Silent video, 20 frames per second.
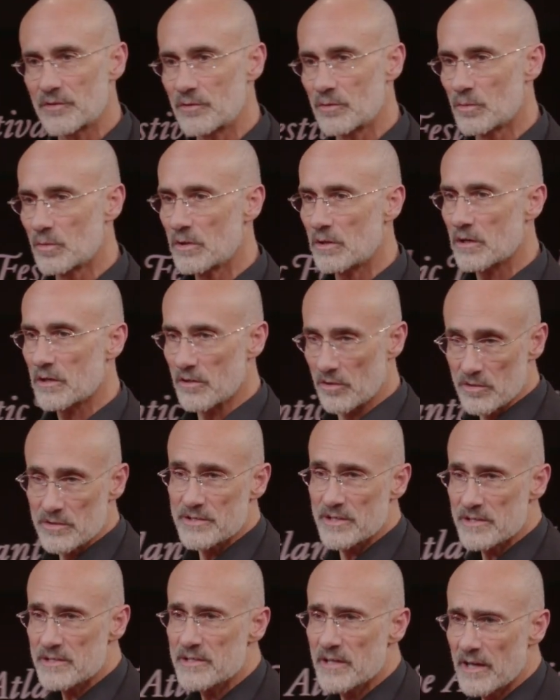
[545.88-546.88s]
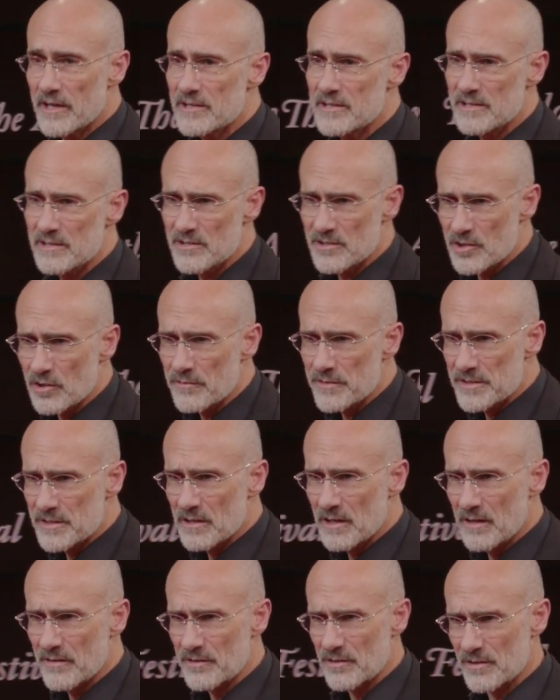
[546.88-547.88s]
through work. Earn success and service
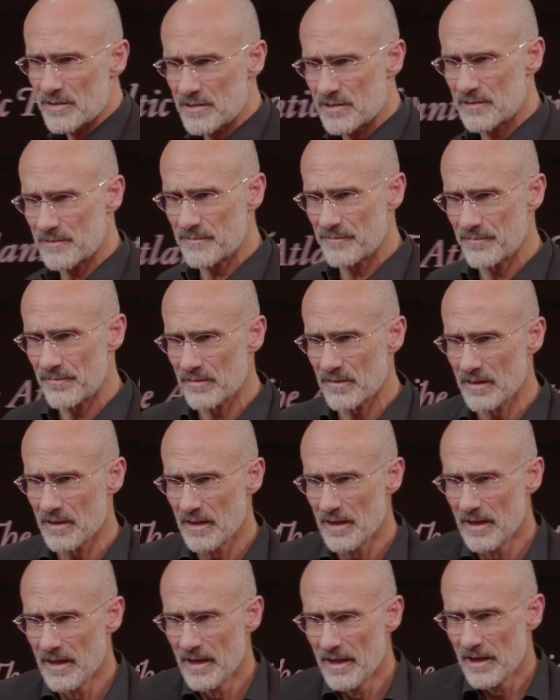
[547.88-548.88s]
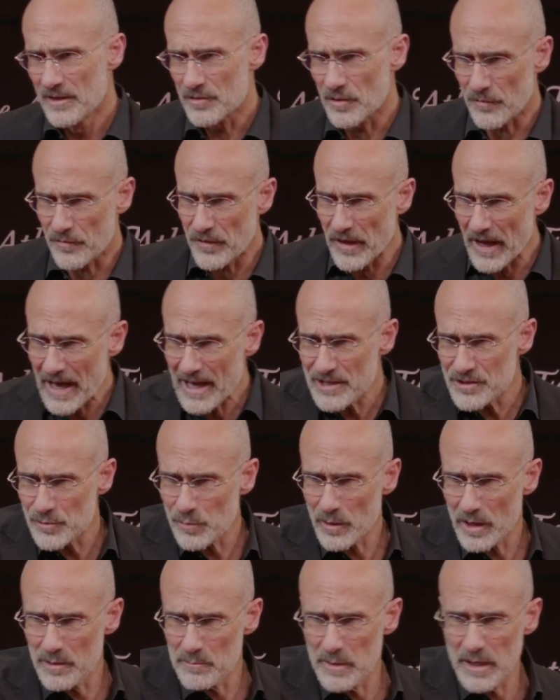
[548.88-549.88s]
to others. So that's
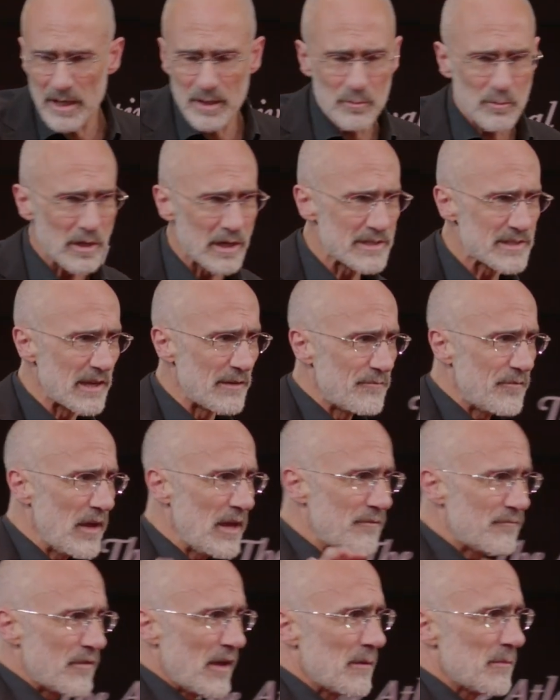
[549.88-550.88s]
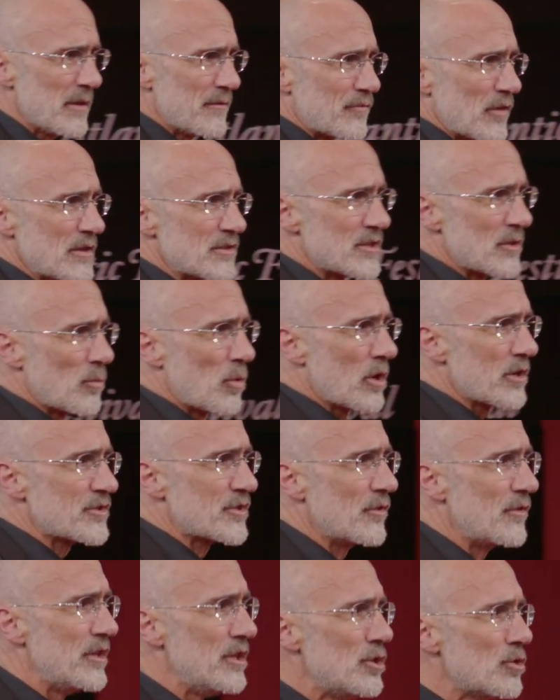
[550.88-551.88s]
what I mean when I say faith, family, friends, and work,
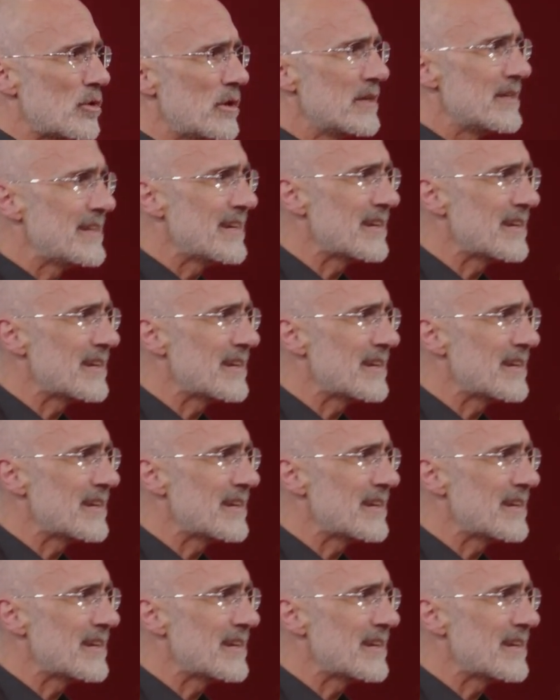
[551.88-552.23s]
so that you can